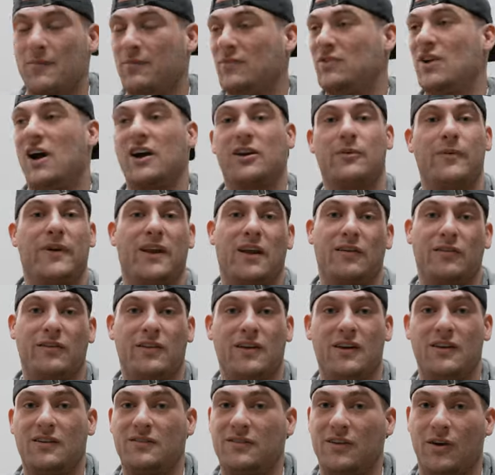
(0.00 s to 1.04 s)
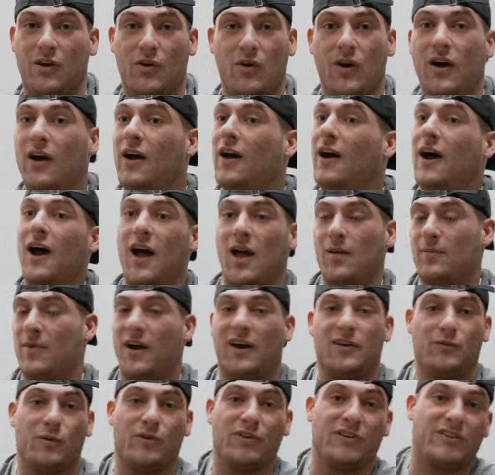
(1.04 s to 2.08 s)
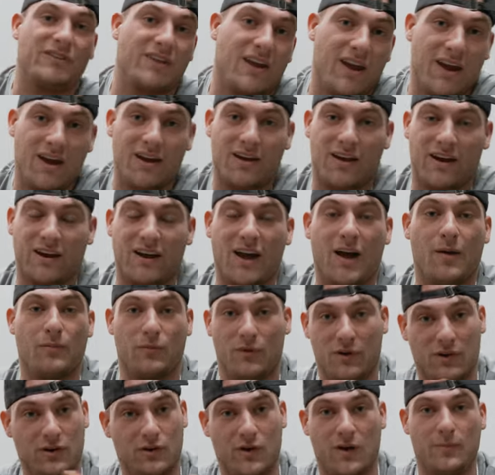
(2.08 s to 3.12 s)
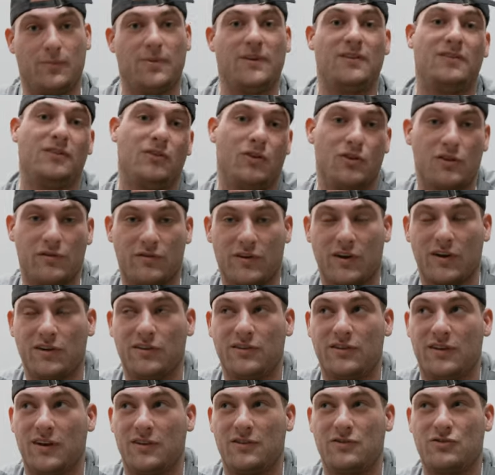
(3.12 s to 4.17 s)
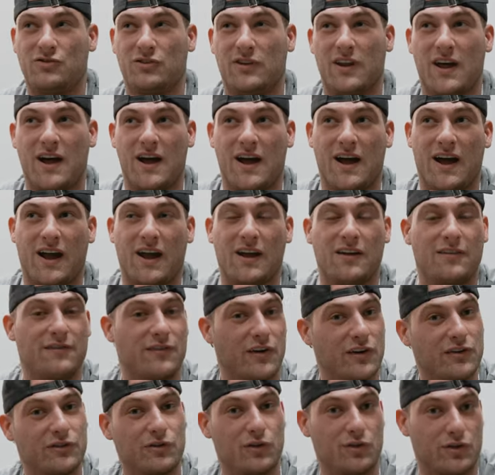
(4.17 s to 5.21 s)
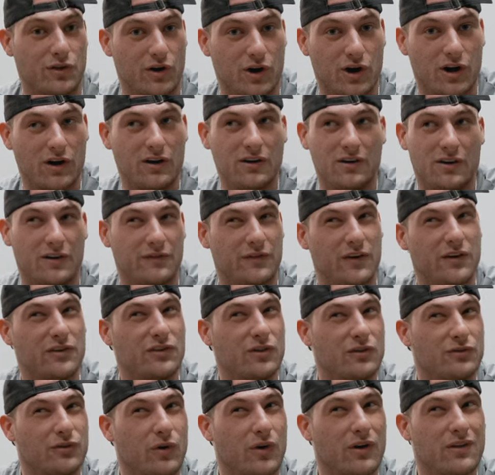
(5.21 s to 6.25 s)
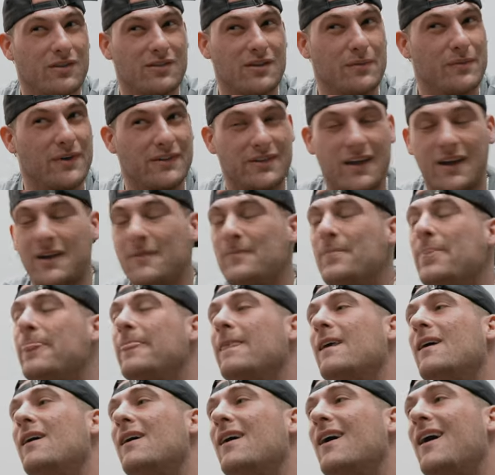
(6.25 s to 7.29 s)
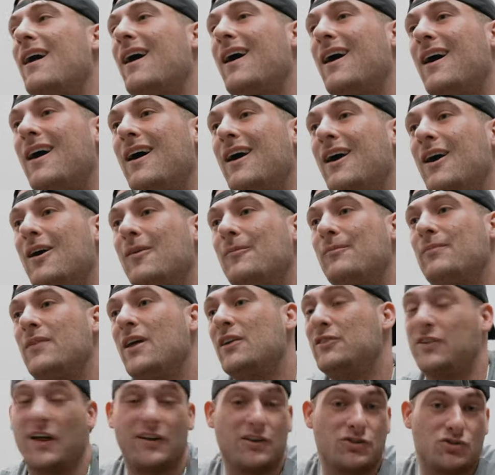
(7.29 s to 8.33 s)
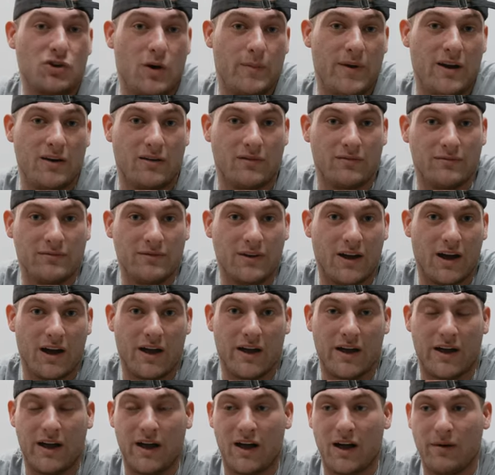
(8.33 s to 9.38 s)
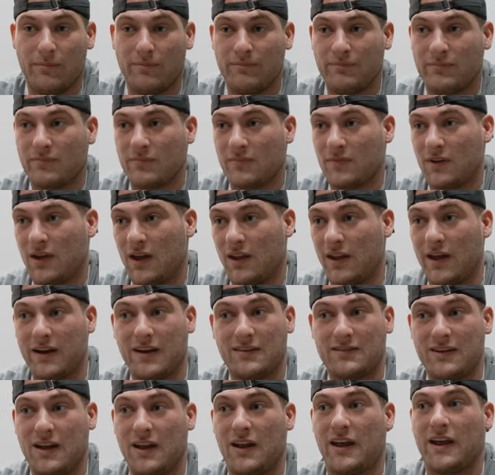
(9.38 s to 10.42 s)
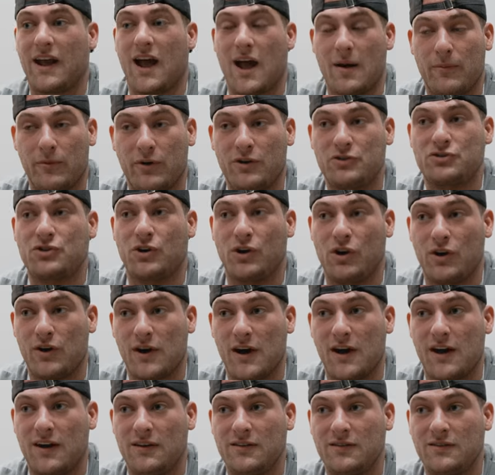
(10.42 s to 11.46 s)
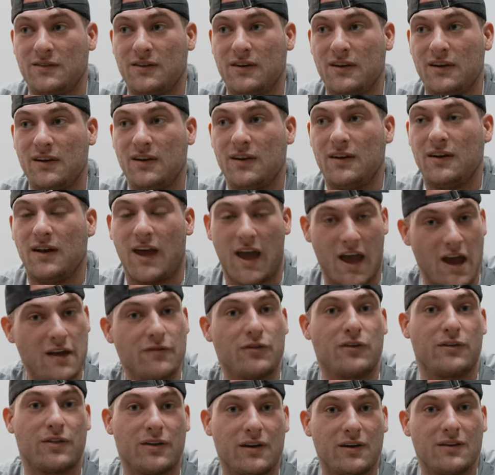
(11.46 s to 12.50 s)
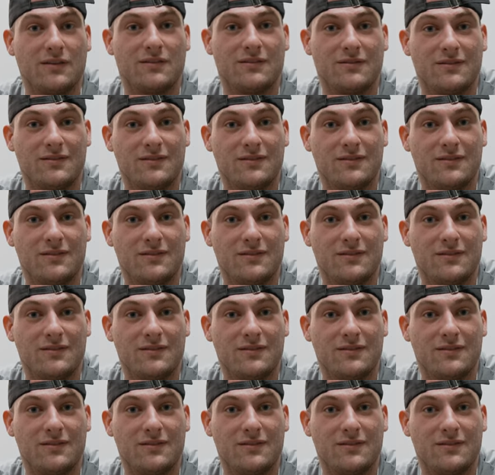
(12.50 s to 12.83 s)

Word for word: I'm documenting everything, so I might as well just say it. Like, I'm going to do N P C Universe. It's July first through third, or first through fourth, something like that. Um, so that's a show I'm hitting. Um, and like I said, like, I'm going to show you guys everything.